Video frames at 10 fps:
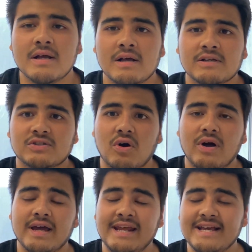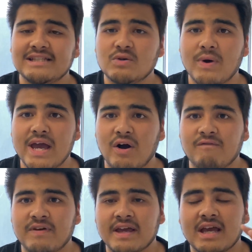So an easy way of
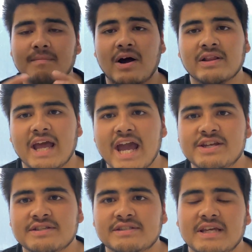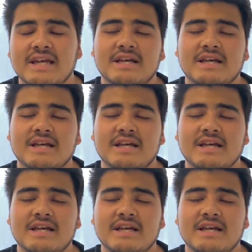thinking about an agency